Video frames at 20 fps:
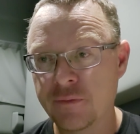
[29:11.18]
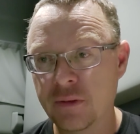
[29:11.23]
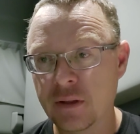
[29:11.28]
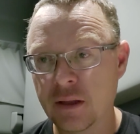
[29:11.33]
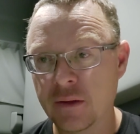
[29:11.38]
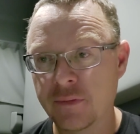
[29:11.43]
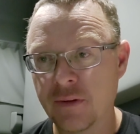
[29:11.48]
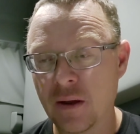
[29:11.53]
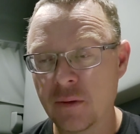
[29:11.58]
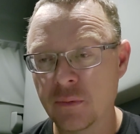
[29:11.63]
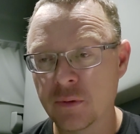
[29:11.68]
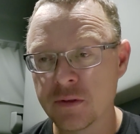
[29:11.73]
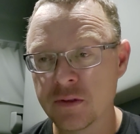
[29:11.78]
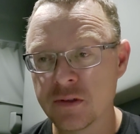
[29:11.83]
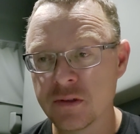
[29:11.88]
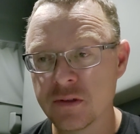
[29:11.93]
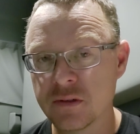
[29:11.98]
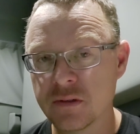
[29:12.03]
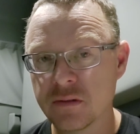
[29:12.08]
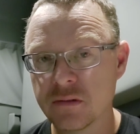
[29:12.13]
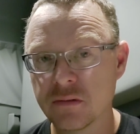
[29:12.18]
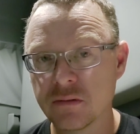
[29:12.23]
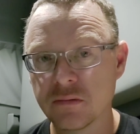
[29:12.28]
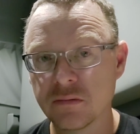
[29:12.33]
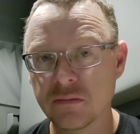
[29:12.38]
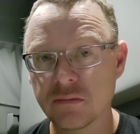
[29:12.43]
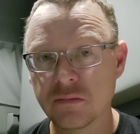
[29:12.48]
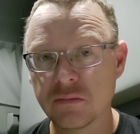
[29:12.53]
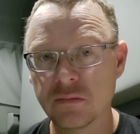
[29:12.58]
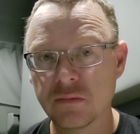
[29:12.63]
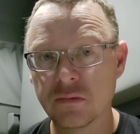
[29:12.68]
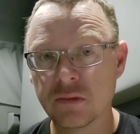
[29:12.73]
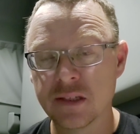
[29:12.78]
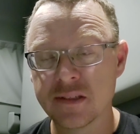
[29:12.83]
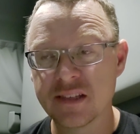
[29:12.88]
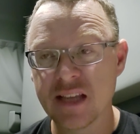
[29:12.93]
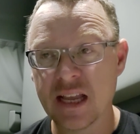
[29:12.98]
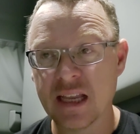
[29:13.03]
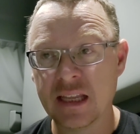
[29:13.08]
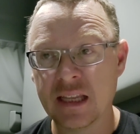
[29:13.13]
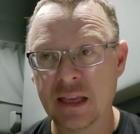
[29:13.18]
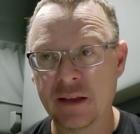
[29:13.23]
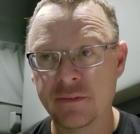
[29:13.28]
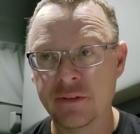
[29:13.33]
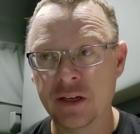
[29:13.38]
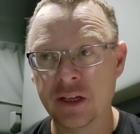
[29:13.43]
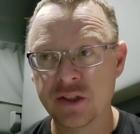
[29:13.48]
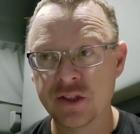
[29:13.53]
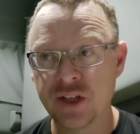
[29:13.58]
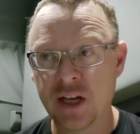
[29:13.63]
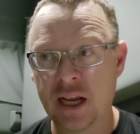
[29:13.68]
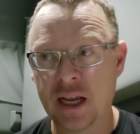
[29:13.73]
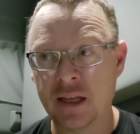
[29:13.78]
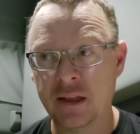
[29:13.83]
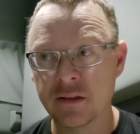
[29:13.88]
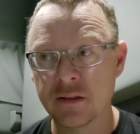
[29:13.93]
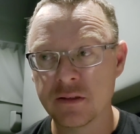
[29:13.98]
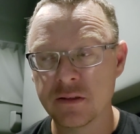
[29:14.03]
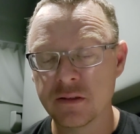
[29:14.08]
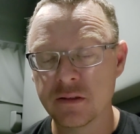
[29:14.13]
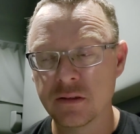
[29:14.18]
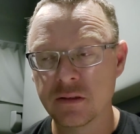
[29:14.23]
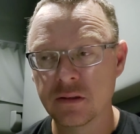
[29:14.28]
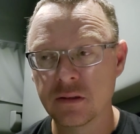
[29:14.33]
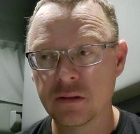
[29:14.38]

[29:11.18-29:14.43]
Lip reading: if I was, let's say, given a chance